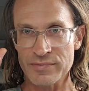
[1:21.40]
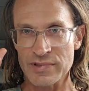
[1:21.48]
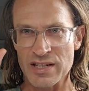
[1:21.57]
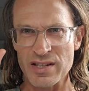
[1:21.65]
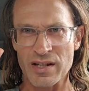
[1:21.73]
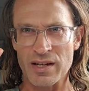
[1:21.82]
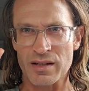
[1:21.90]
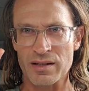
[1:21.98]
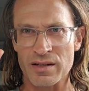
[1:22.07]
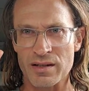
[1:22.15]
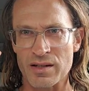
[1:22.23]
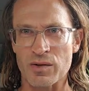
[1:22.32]
let's say,
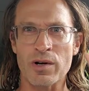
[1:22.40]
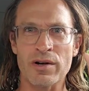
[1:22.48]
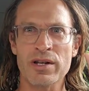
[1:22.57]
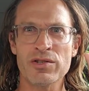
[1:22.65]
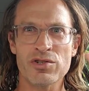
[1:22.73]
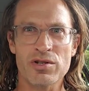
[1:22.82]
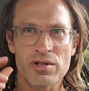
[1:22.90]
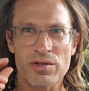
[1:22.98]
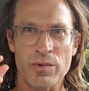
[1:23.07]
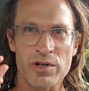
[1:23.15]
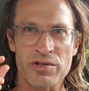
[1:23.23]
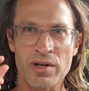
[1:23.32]
square inch,
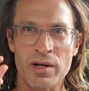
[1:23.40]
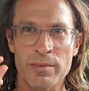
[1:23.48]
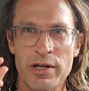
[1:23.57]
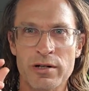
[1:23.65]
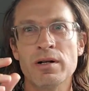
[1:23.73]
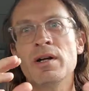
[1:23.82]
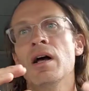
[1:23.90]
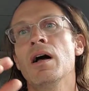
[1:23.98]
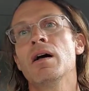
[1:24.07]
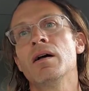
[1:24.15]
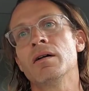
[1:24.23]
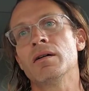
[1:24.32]
square centimeter,
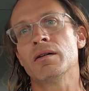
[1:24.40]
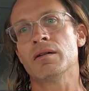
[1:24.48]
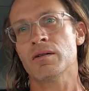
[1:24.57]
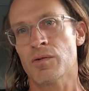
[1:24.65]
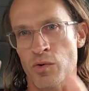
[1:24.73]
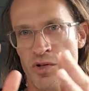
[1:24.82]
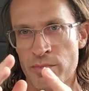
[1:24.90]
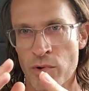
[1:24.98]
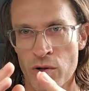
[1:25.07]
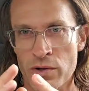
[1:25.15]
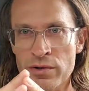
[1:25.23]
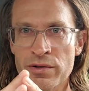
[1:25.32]
or
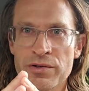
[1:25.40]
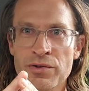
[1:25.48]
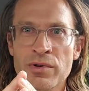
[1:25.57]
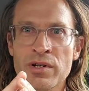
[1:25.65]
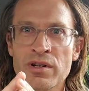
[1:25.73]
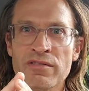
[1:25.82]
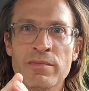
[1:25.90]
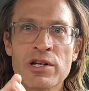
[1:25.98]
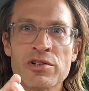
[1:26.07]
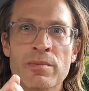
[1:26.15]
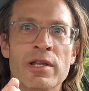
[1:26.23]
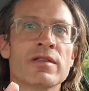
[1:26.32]
smaller unit of
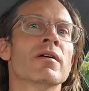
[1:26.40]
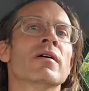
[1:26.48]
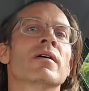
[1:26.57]
measurement.